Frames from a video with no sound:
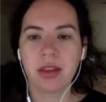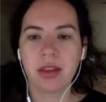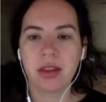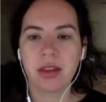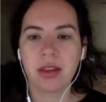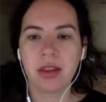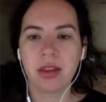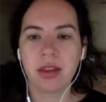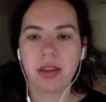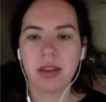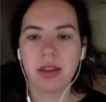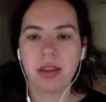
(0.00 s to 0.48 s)

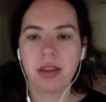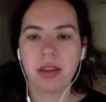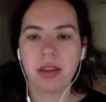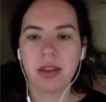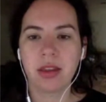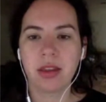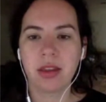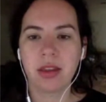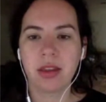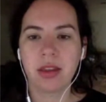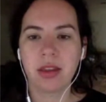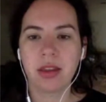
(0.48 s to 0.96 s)
neighbors
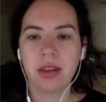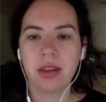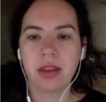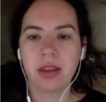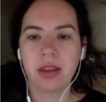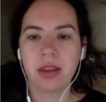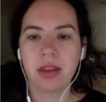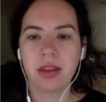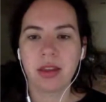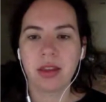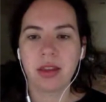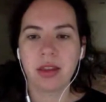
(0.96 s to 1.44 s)
during
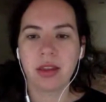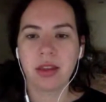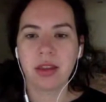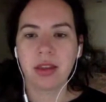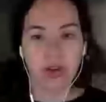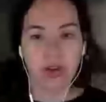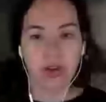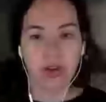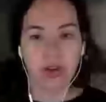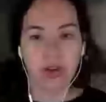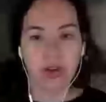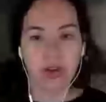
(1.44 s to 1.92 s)

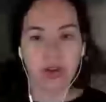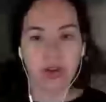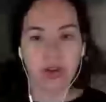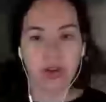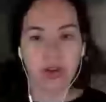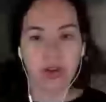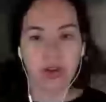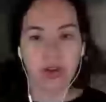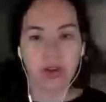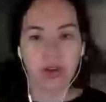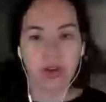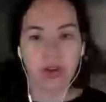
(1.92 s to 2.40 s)
COVID-19
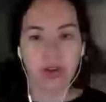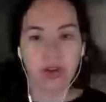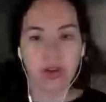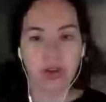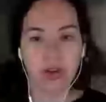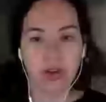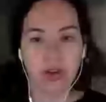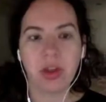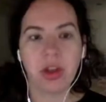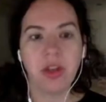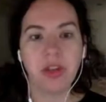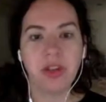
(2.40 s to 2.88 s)

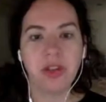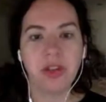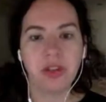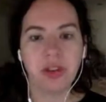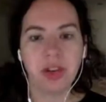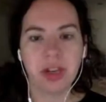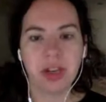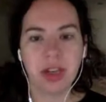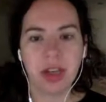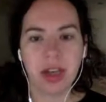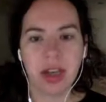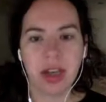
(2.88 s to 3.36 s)
with all
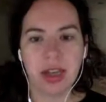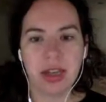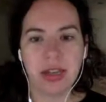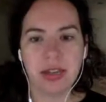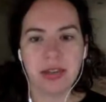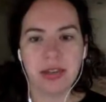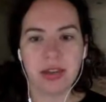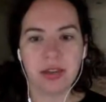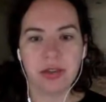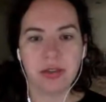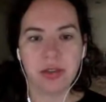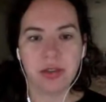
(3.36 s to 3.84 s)
different
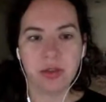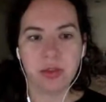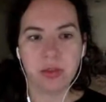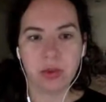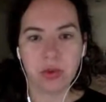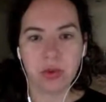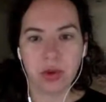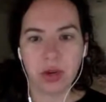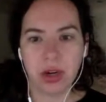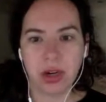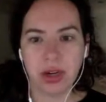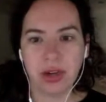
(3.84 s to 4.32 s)
kinds of
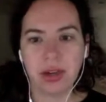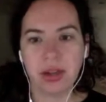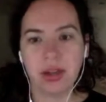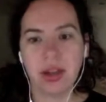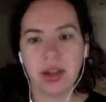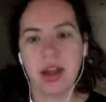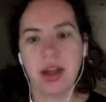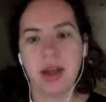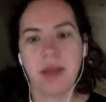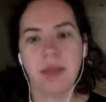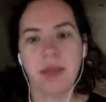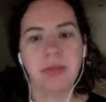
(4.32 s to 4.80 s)
support.
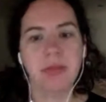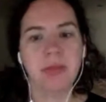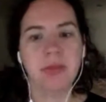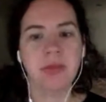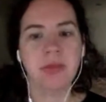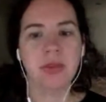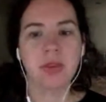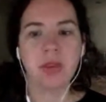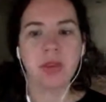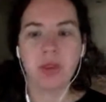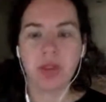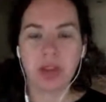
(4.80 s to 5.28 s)

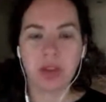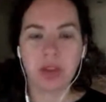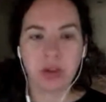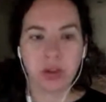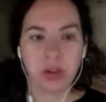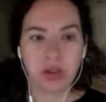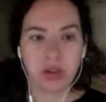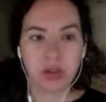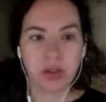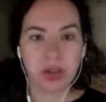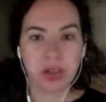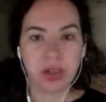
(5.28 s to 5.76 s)
So like
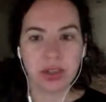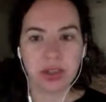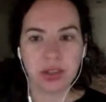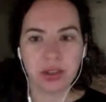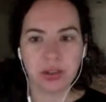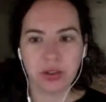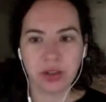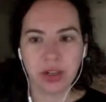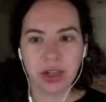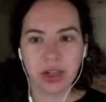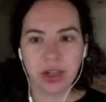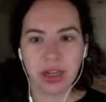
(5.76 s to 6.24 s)
grocery
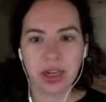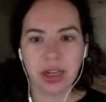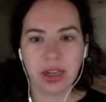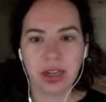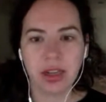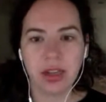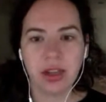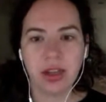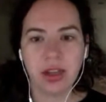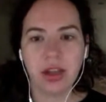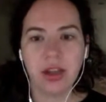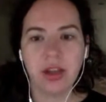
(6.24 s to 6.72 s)

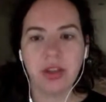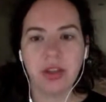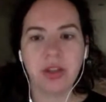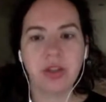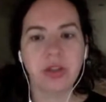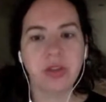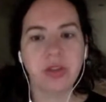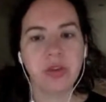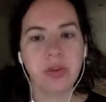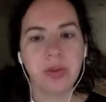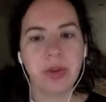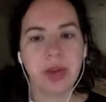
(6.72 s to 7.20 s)
delivery.
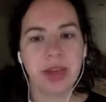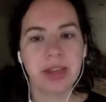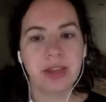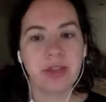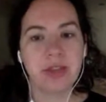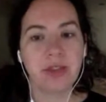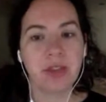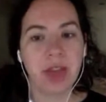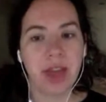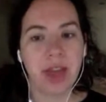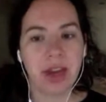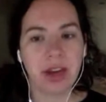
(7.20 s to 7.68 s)
The group
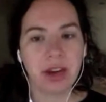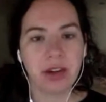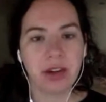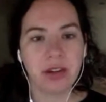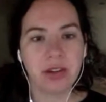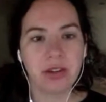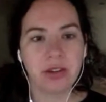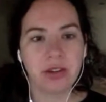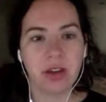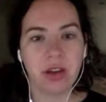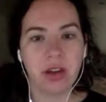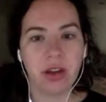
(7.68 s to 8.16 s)
has
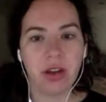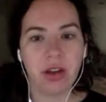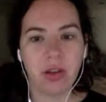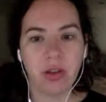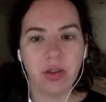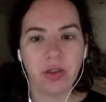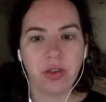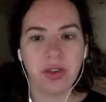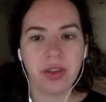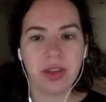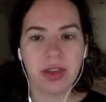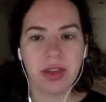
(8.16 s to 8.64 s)
flyers
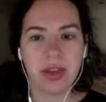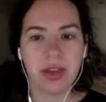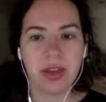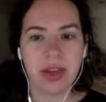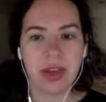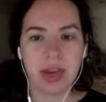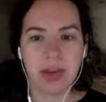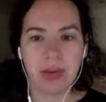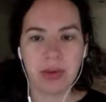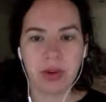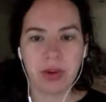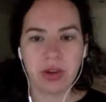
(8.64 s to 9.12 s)
all over the
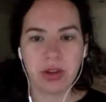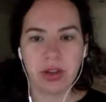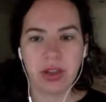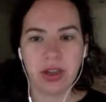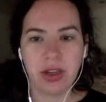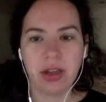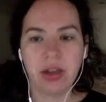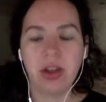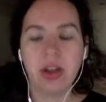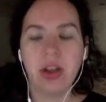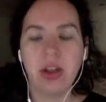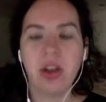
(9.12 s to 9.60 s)

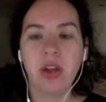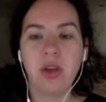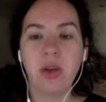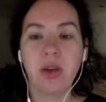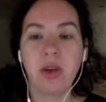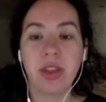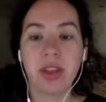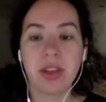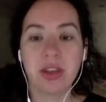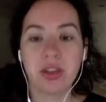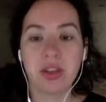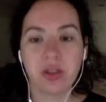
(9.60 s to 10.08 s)
neighborhood
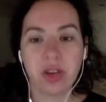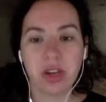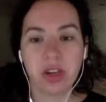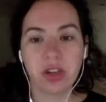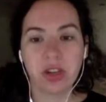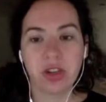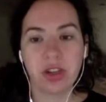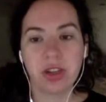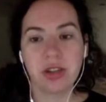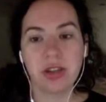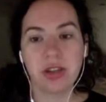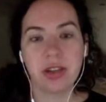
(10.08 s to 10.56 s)
with
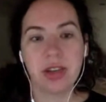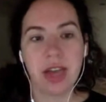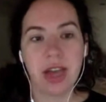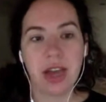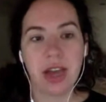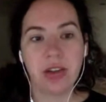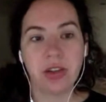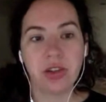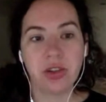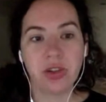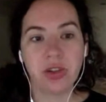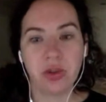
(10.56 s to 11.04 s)
instructions on
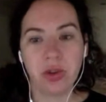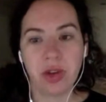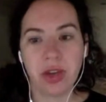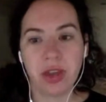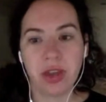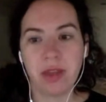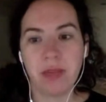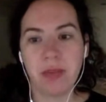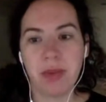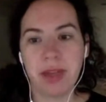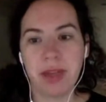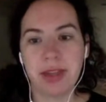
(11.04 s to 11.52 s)
how to
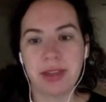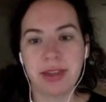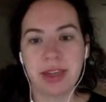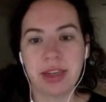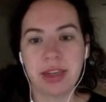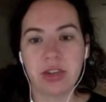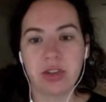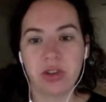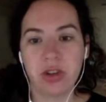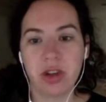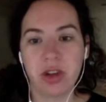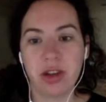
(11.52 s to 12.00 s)
join the
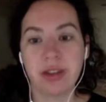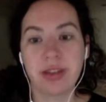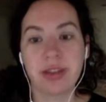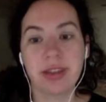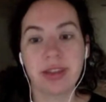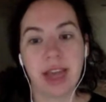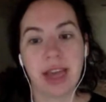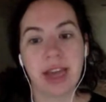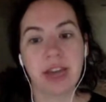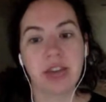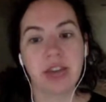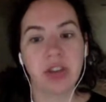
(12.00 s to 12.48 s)
Bedside Strong
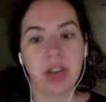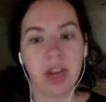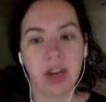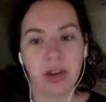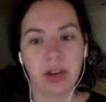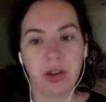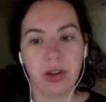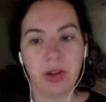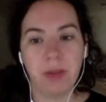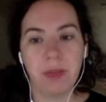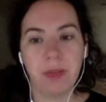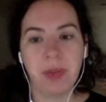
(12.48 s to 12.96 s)
Slack
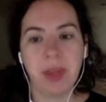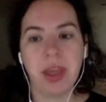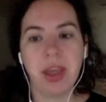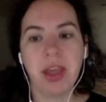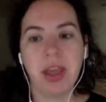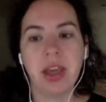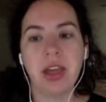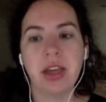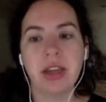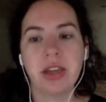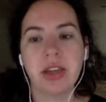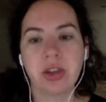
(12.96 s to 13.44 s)
channel
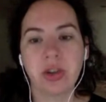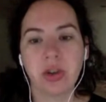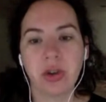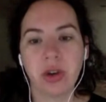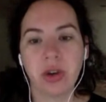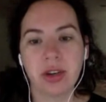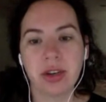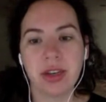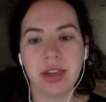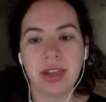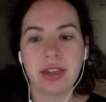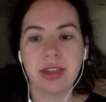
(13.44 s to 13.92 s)
to
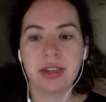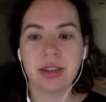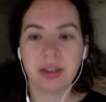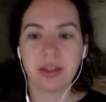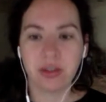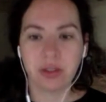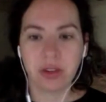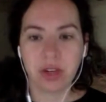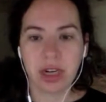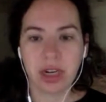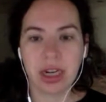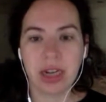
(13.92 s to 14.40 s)
coordinate
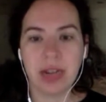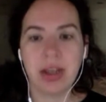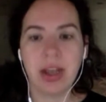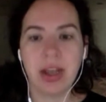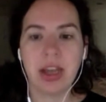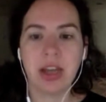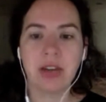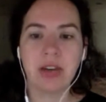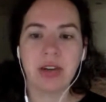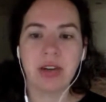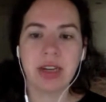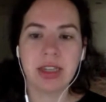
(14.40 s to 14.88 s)

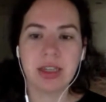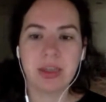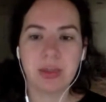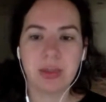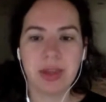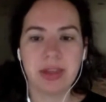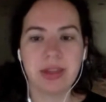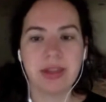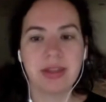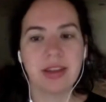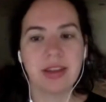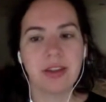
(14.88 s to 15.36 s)
delivery and
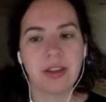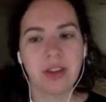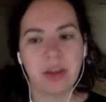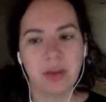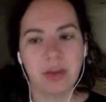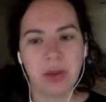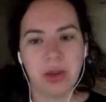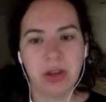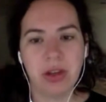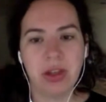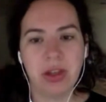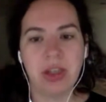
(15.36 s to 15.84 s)
create spaces
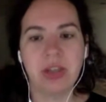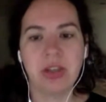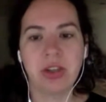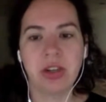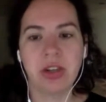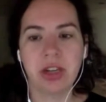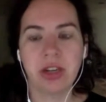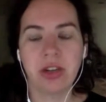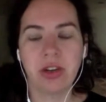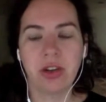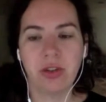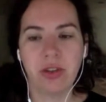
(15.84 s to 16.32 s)
of community
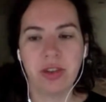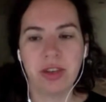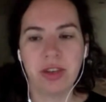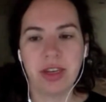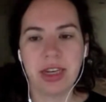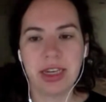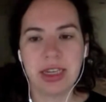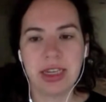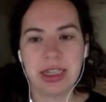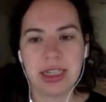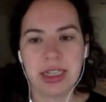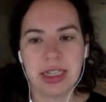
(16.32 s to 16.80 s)
during
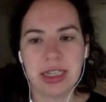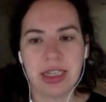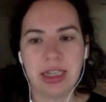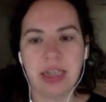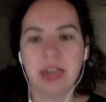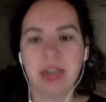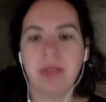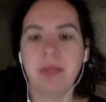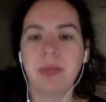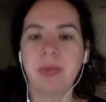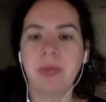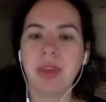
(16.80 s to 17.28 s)

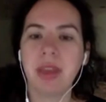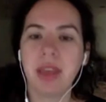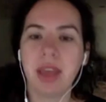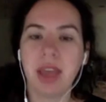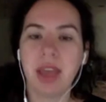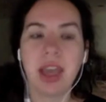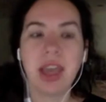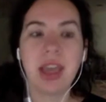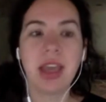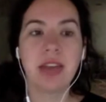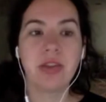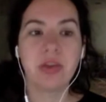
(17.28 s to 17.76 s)
COVID-19
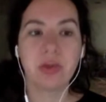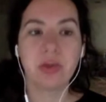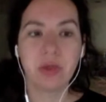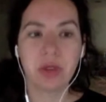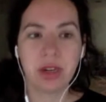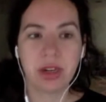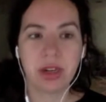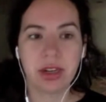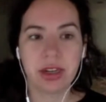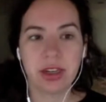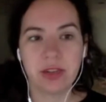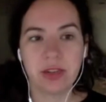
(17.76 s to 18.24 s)
and
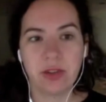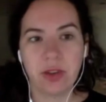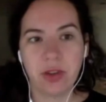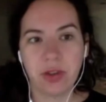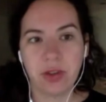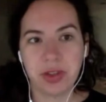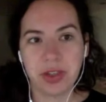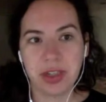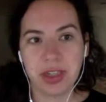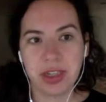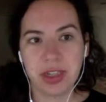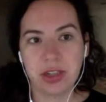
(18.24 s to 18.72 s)
organize
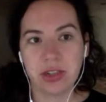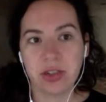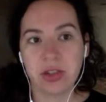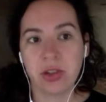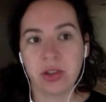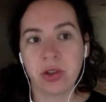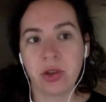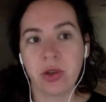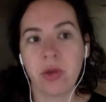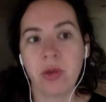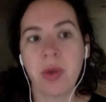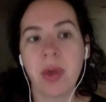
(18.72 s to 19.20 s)

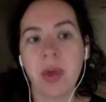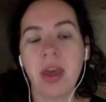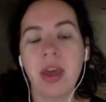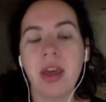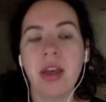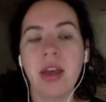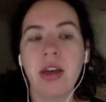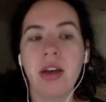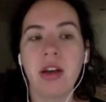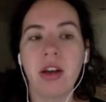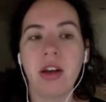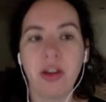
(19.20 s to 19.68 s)
volunteers. So
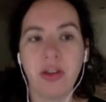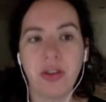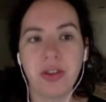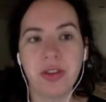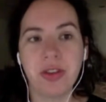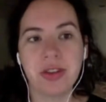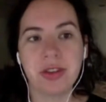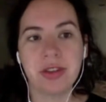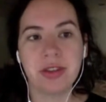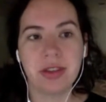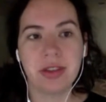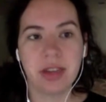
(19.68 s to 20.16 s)

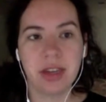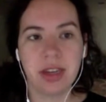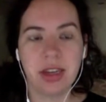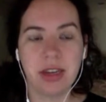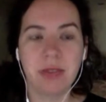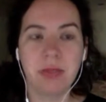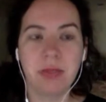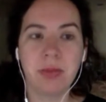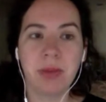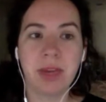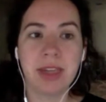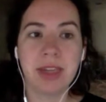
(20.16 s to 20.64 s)
all this is
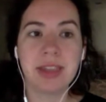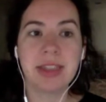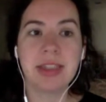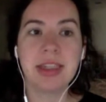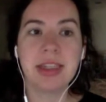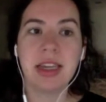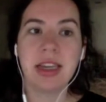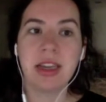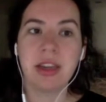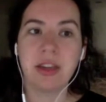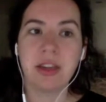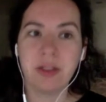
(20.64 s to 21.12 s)
done by
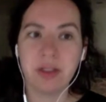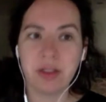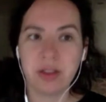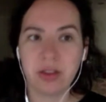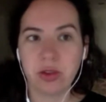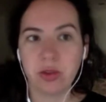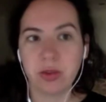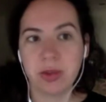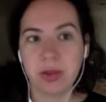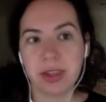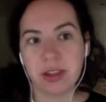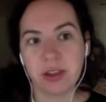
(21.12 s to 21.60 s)
seeing a
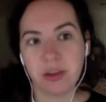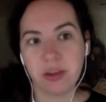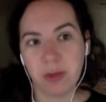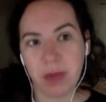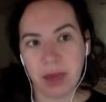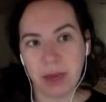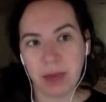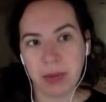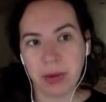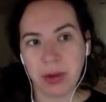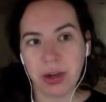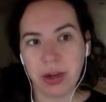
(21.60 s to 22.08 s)
physical piece
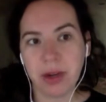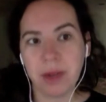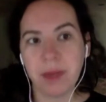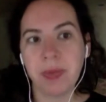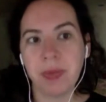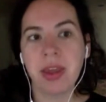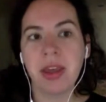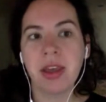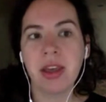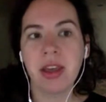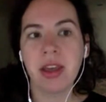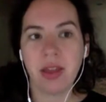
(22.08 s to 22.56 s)
of
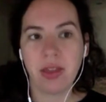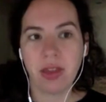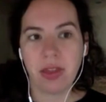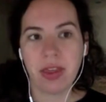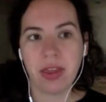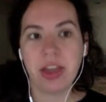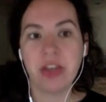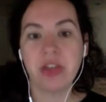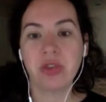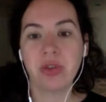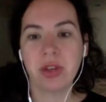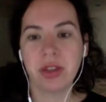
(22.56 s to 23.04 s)
paper, and
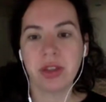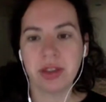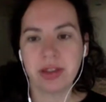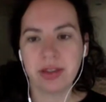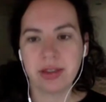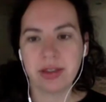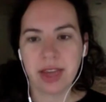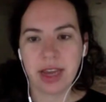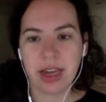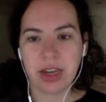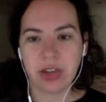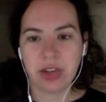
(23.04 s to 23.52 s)
then they join
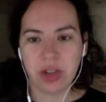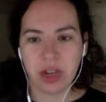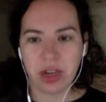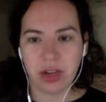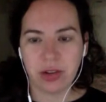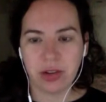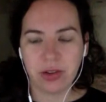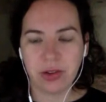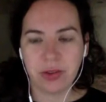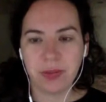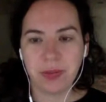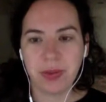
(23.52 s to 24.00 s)
the Slack
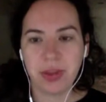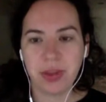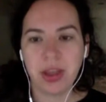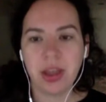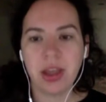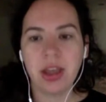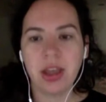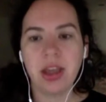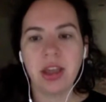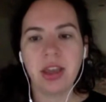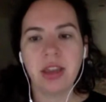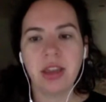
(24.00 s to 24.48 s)
channel.
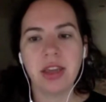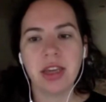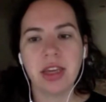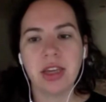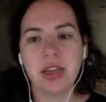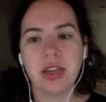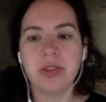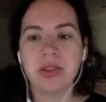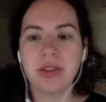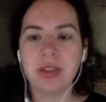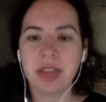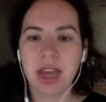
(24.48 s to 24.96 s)

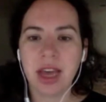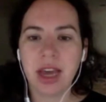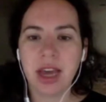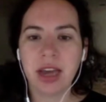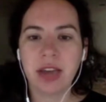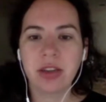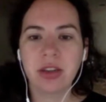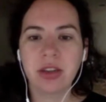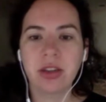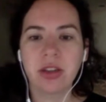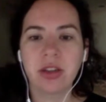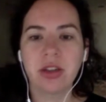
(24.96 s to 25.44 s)
They use
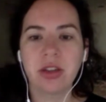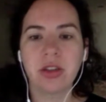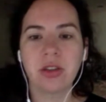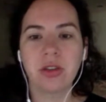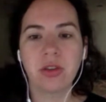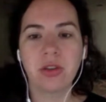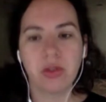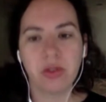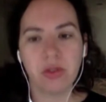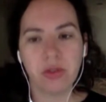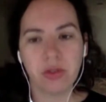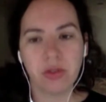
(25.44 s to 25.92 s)
Slack,
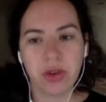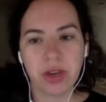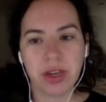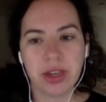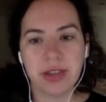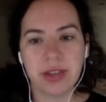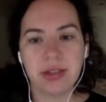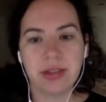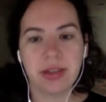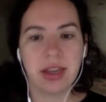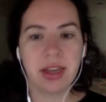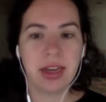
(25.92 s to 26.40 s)
Google
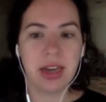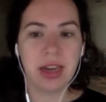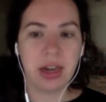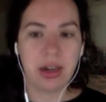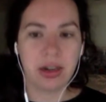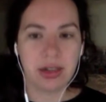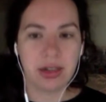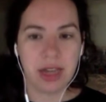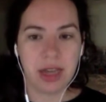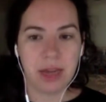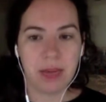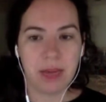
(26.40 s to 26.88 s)
Voice, and
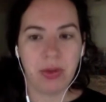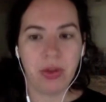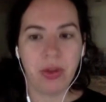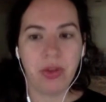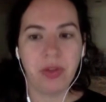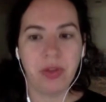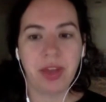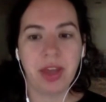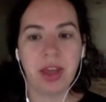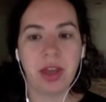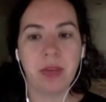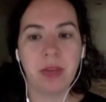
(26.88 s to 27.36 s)

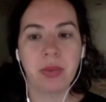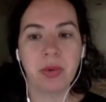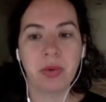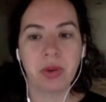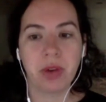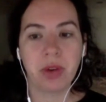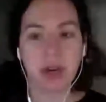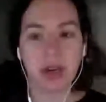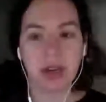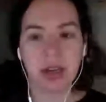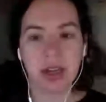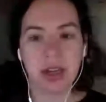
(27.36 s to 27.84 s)
Airtable to help
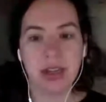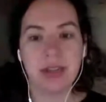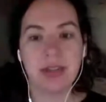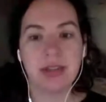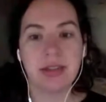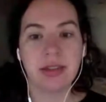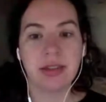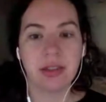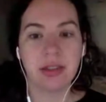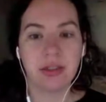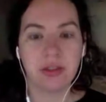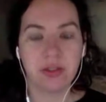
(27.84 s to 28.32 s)

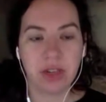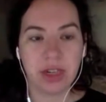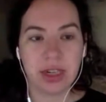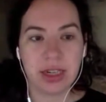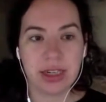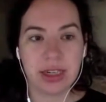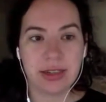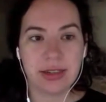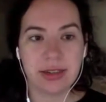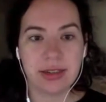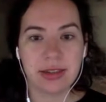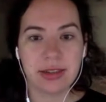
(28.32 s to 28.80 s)
organize
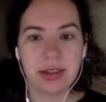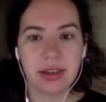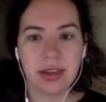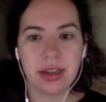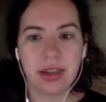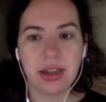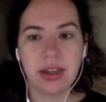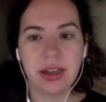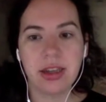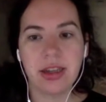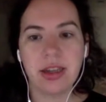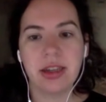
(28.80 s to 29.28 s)
deliveries.
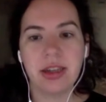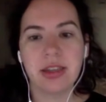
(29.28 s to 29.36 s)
